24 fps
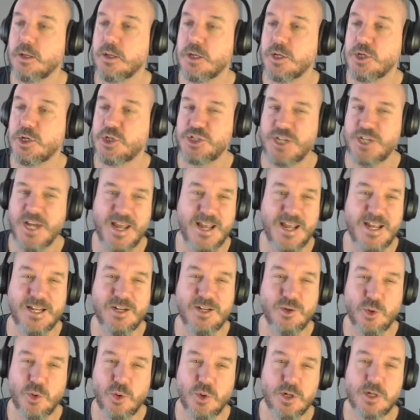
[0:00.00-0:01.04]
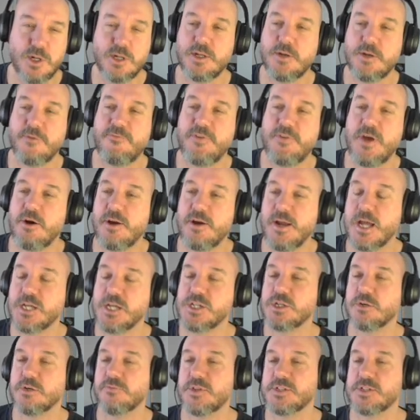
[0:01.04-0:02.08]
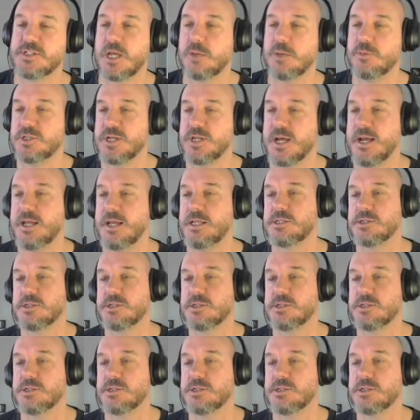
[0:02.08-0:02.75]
shade or a variation of the same shade.